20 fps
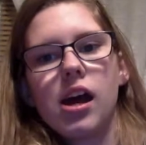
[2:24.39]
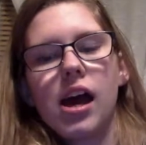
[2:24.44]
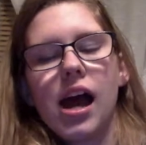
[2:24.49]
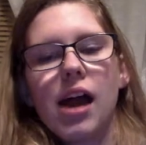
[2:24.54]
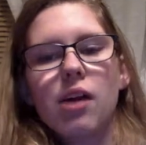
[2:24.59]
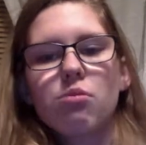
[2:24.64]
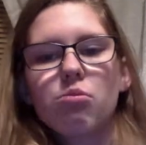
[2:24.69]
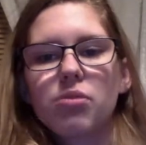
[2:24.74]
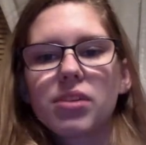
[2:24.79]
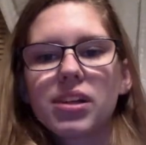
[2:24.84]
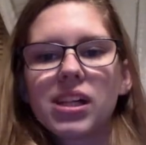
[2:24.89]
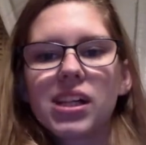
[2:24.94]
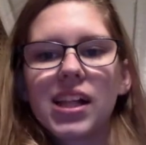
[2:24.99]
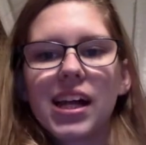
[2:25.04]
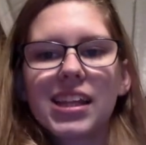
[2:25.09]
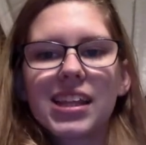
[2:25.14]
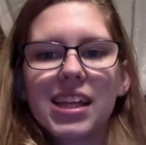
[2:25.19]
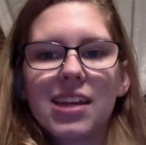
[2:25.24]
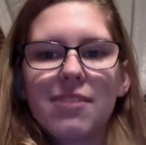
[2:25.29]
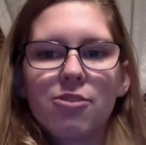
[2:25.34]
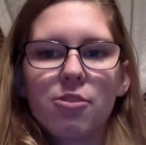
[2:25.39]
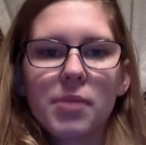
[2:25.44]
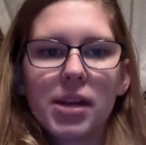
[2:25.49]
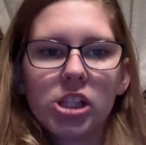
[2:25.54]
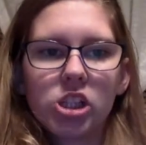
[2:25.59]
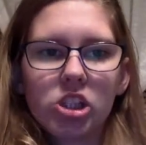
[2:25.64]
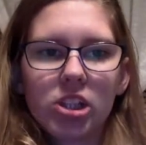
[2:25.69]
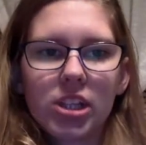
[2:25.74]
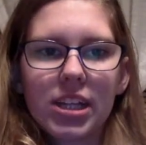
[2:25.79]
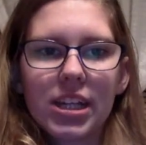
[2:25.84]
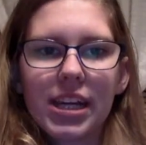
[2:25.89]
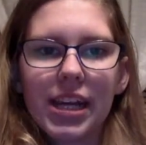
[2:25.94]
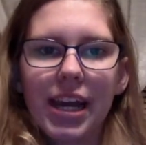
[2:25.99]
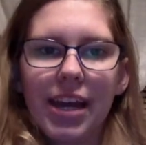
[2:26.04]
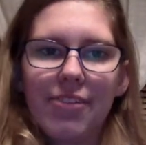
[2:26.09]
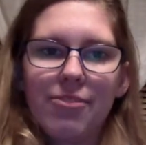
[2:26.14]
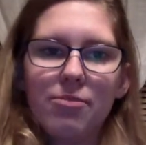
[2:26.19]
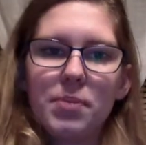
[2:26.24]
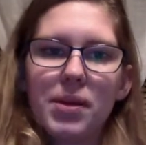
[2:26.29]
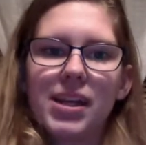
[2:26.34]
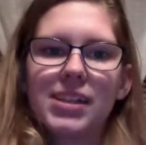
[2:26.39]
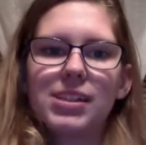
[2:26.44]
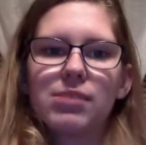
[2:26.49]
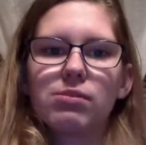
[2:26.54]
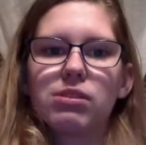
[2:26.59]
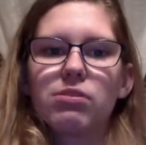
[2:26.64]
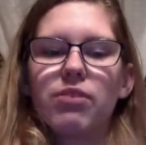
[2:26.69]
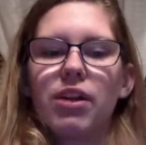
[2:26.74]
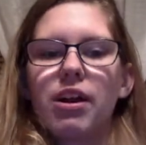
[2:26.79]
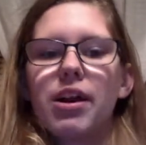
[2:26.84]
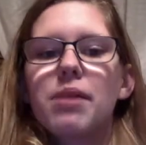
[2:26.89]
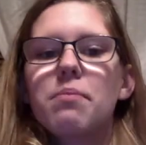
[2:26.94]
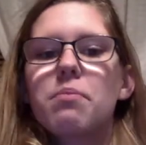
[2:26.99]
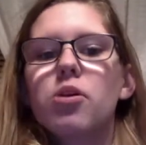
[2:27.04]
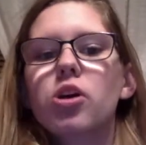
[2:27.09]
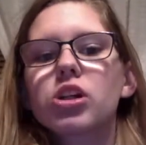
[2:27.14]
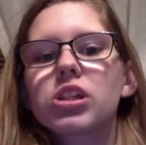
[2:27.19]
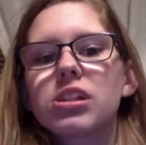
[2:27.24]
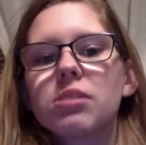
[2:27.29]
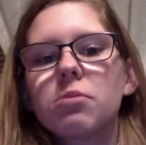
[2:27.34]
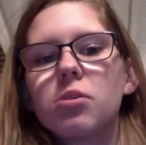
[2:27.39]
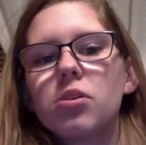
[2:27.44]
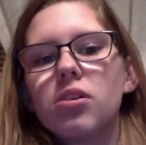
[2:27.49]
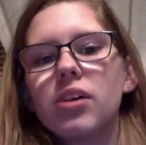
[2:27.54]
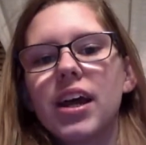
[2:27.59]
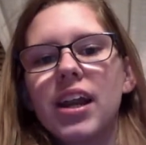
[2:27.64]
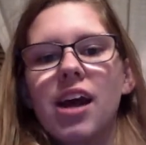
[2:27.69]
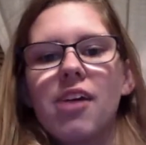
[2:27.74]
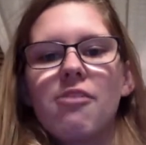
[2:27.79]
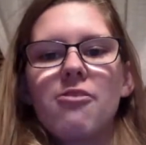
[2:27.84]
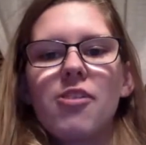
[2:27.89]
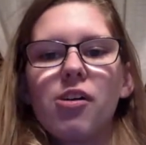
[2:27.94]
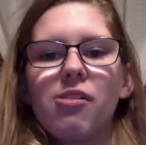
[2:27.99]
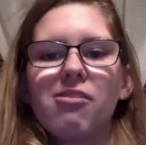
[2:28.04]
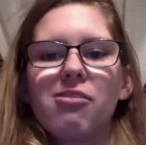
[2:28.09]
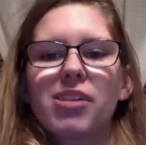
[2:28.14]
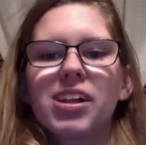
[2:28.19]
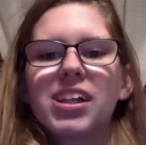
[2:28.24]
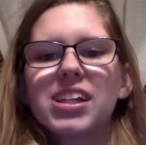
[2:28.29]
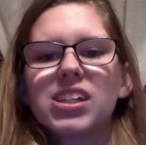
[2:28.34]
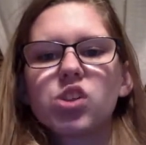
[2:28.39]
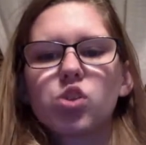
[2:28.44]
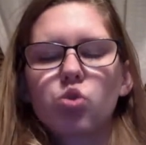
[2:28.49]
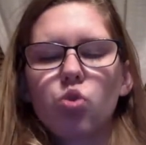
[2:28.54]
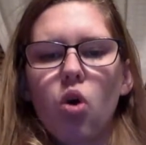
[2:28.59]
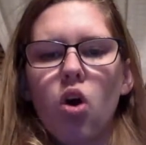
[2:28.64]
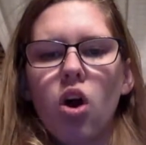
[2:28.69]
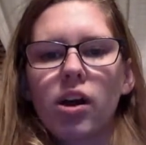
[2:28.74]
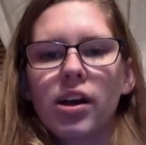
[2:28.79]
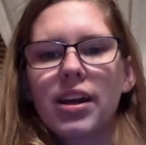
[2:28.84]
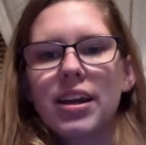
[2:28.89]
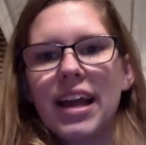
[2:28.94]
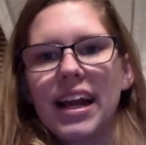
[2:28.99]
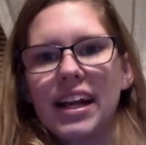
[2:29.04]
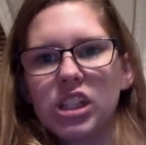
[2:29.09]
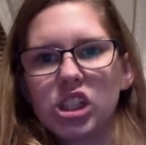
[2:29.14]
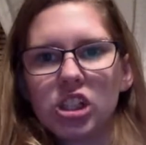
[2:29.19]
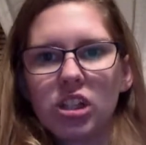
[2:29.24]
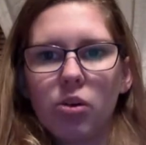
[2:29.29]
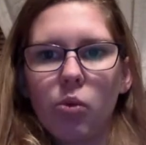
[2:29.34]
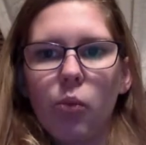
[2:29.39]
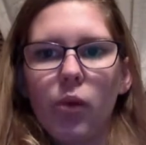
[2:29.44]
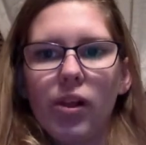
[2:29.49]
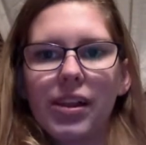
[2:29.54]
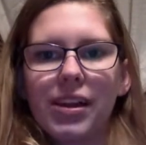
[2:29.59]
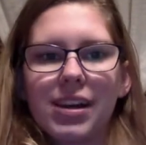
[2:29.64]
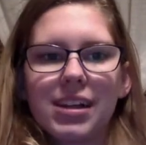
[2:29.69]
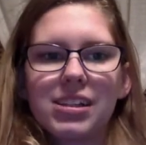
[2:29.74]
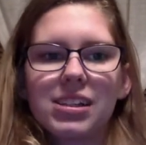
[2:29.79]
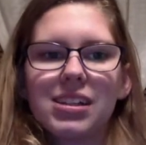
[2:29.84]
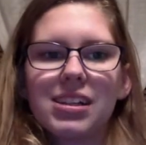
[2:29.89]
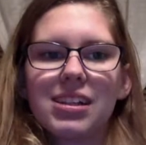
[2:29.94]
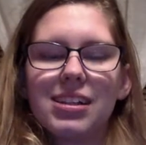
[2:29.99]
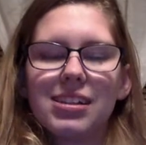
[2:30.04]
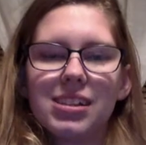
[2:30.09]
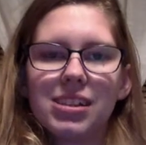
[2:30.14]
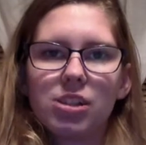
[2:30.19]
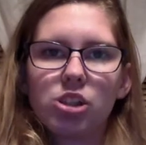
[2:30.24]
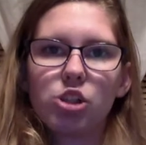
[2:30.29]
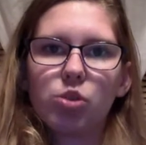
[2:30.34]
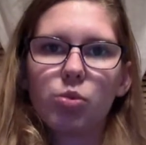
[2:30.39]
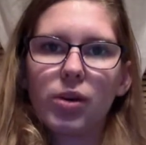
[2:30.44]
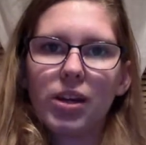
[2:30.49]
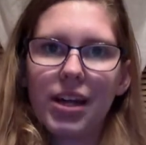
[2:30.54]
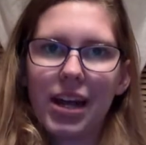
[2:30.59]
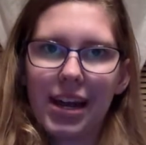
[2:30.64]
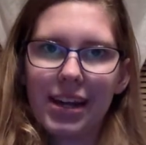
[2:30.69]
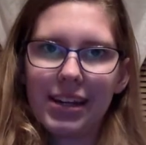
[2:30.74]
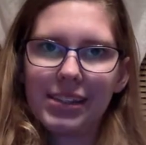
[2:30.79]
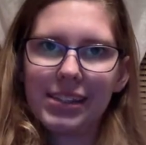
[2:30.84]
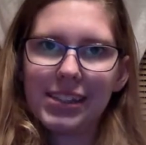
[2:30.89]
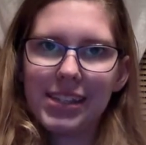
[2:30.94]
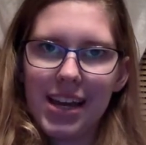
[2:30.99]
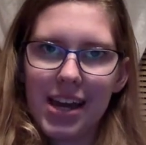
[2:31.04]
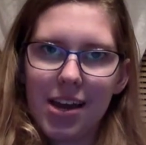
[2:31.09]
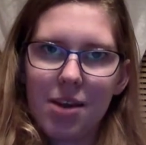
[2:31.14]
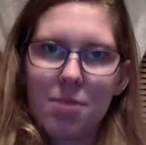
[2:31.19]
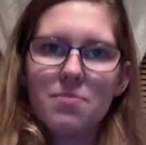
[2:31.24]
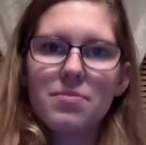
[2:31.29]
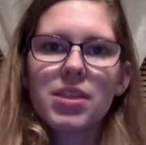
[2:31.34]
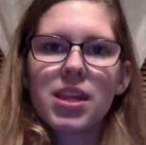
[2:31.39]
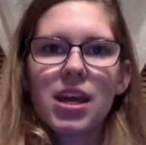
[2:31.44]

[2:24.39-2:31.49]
I really liked the information that he gave because it was very personable and I felt a really strong connection and willingness to listen to what he had to say.